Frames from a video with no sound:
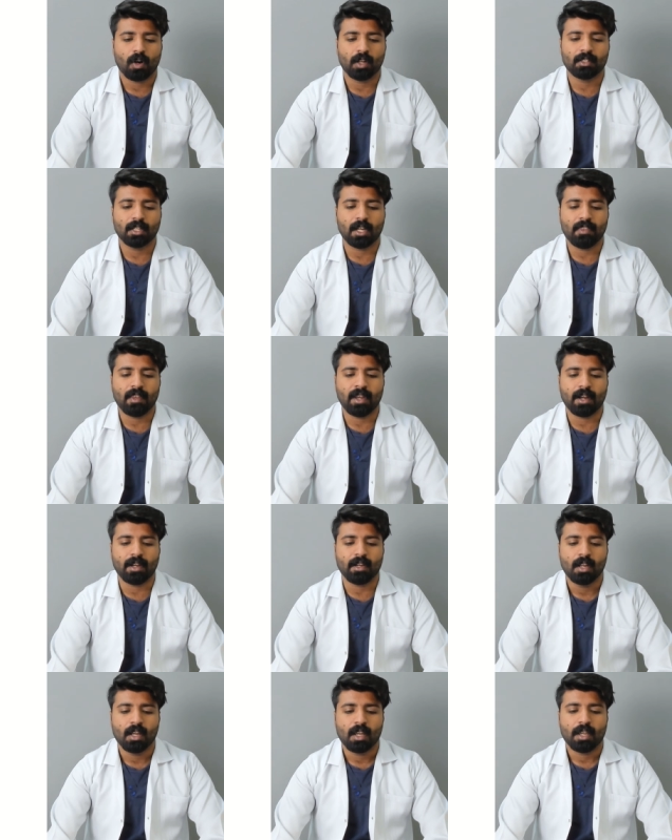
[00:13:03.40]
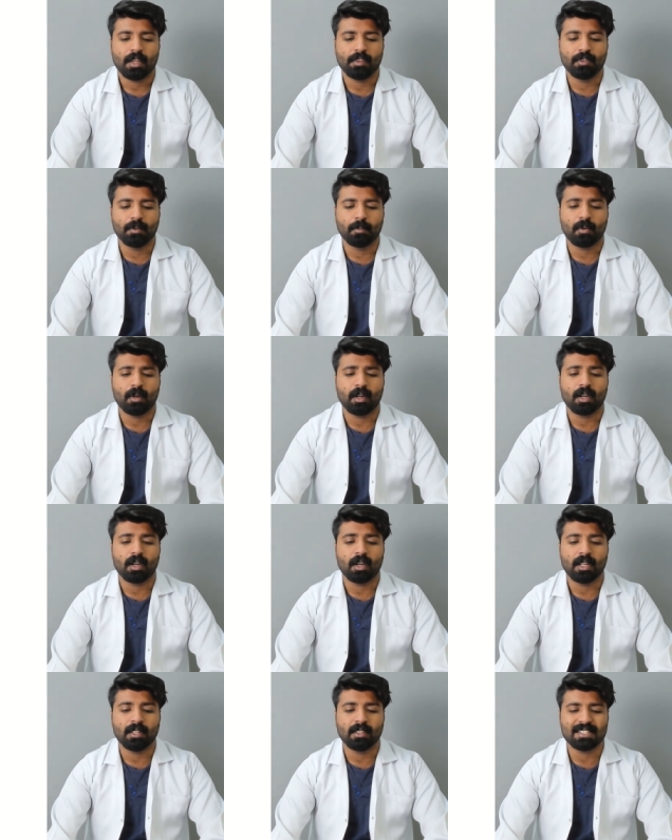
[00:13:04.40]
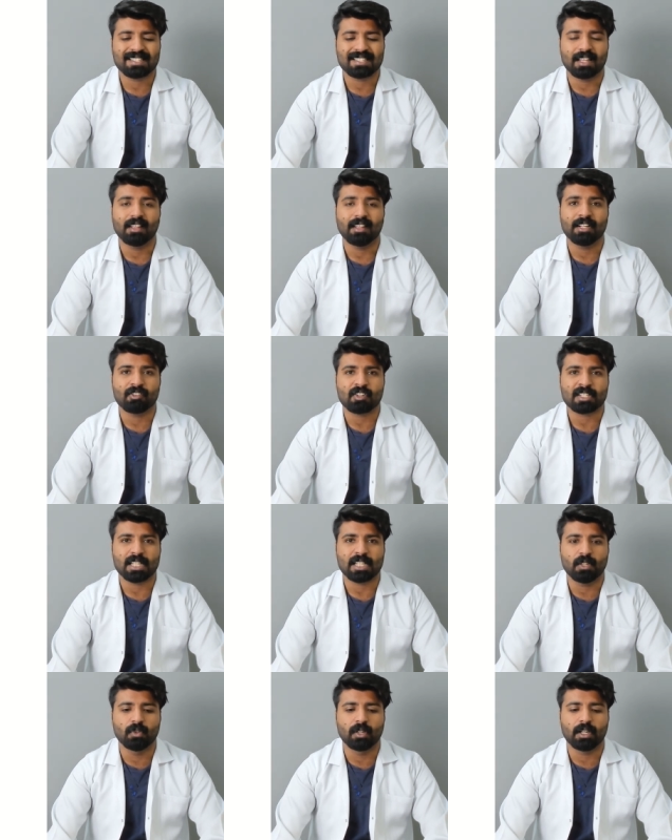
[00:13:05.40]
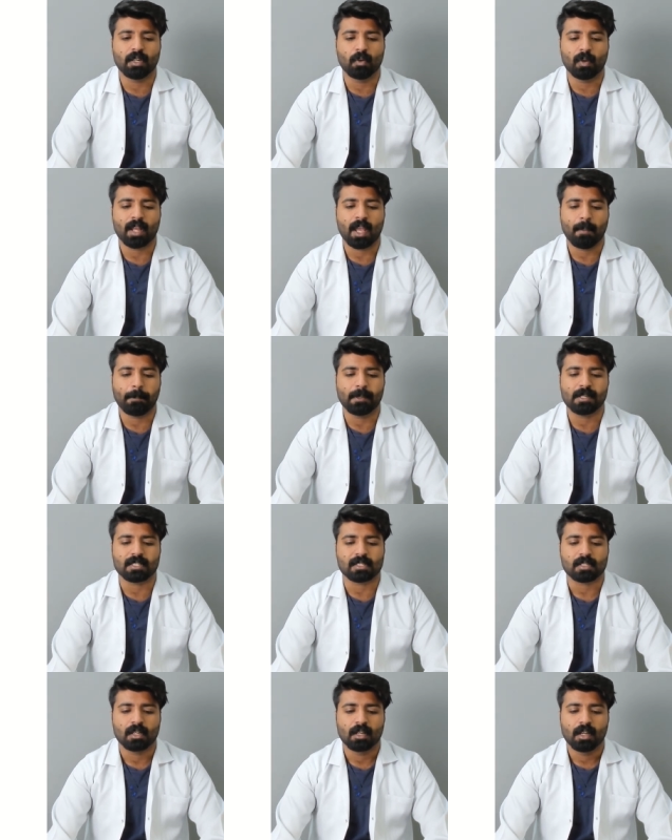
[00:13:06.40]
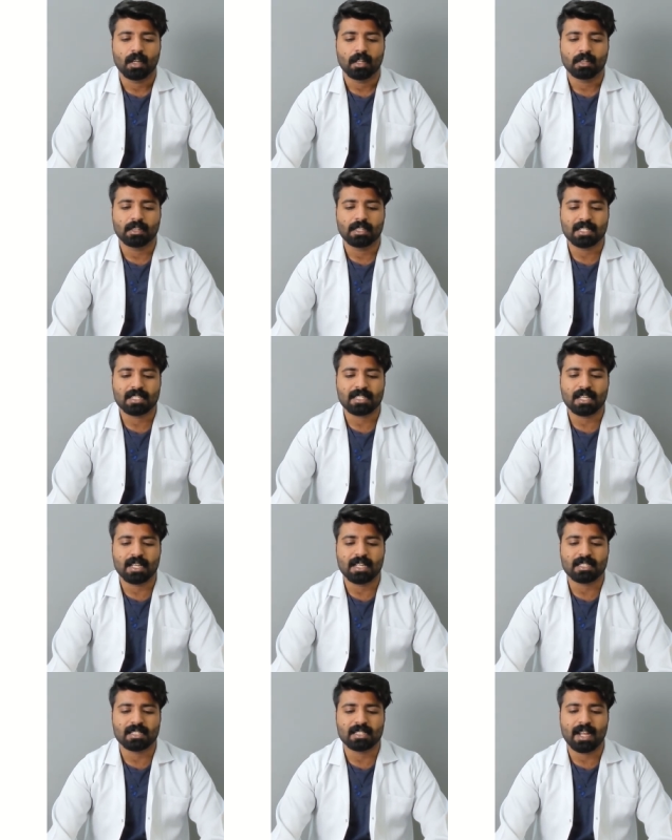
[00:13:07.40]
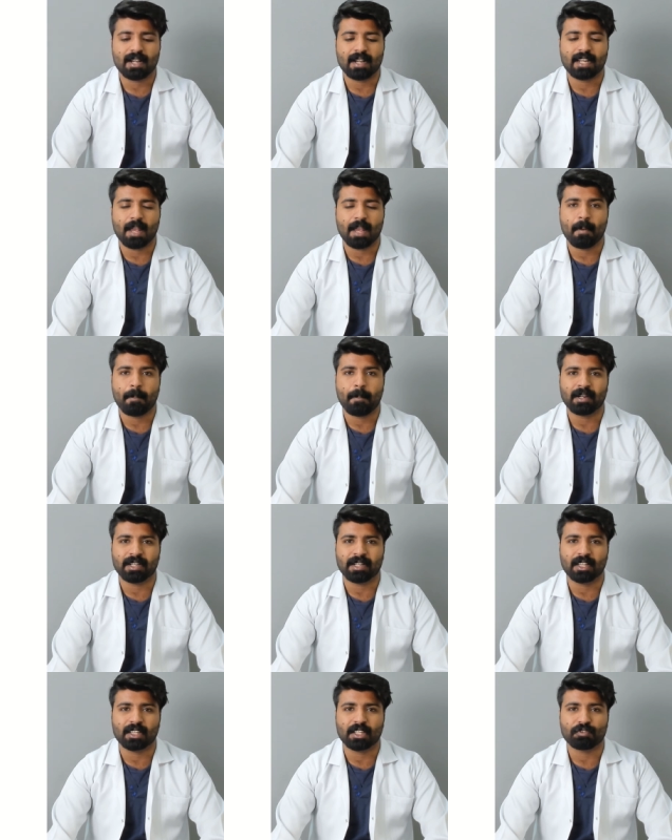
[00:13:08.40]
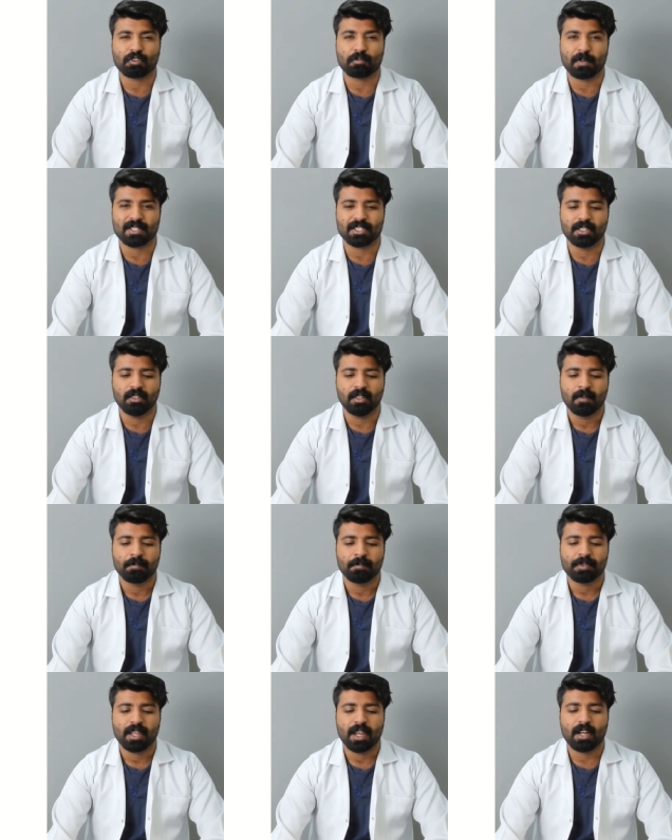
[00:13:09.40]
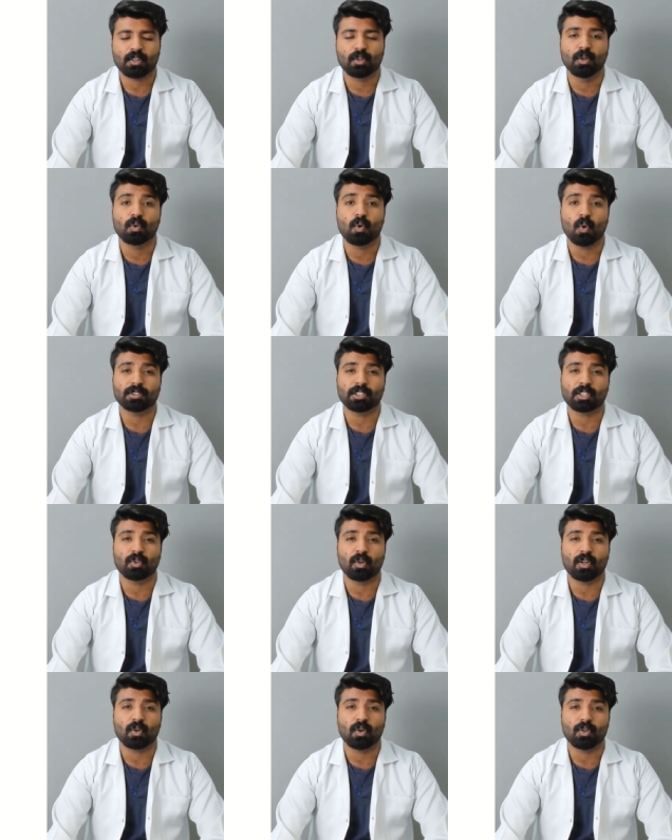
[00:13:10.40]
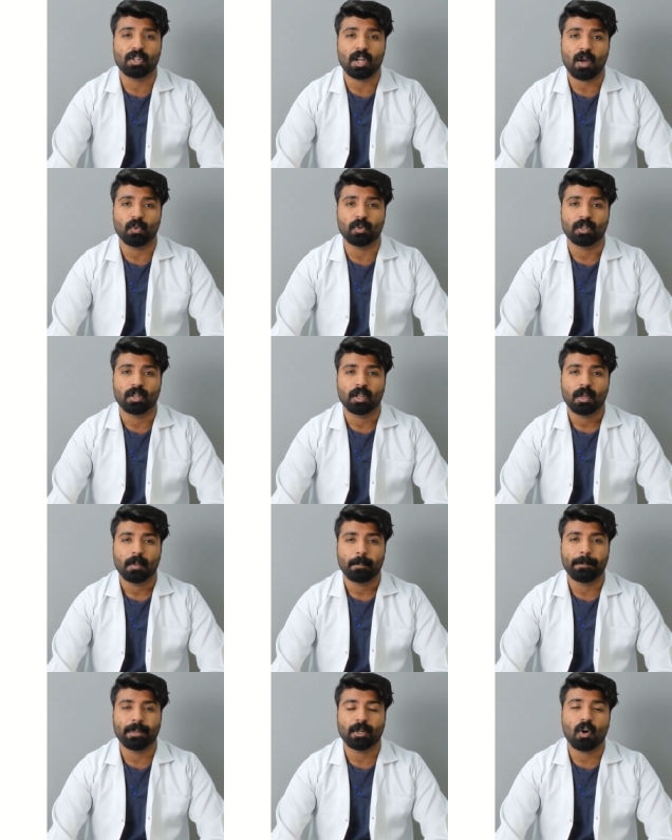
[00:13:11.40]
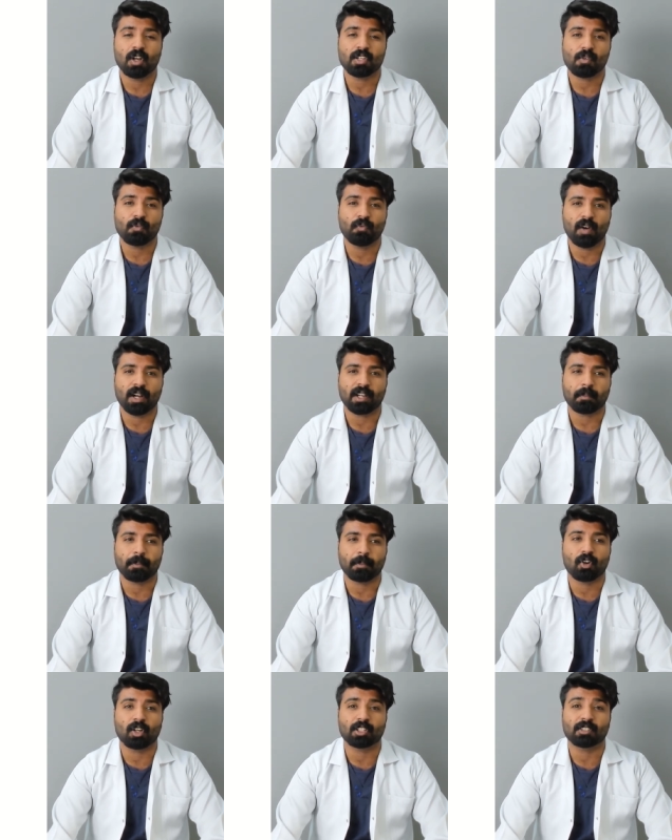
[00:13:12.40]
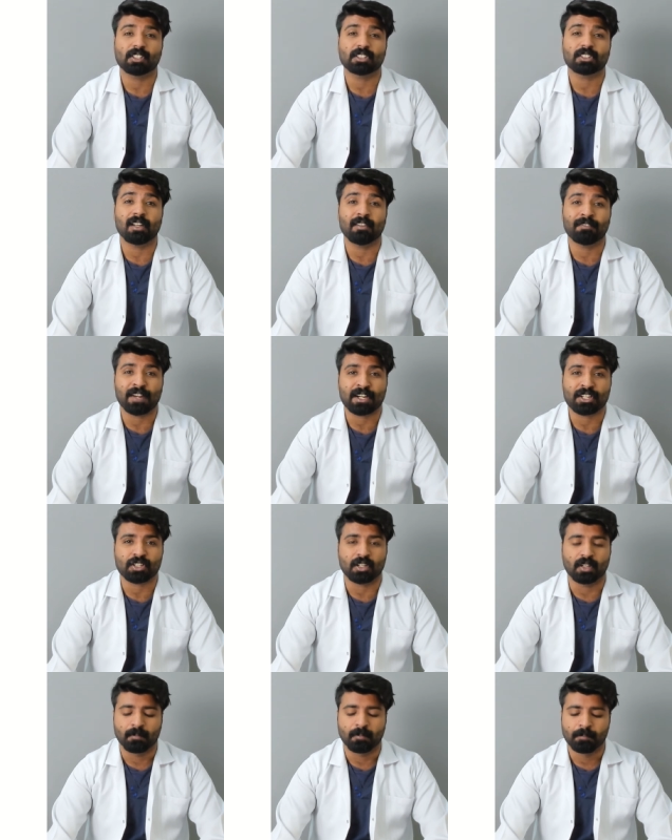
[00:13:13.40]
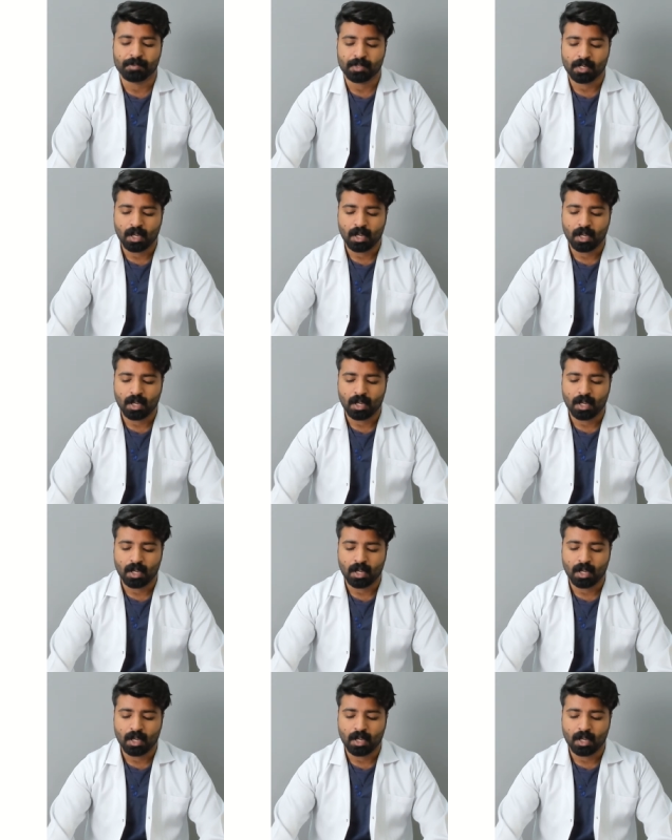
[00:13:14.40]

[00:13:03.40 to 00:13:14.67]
On the other hand, in the uh, in the cell intracellularly, what happens? This is that gamma particle that was present, and glucose is gonna go down because of what? Because of this infection.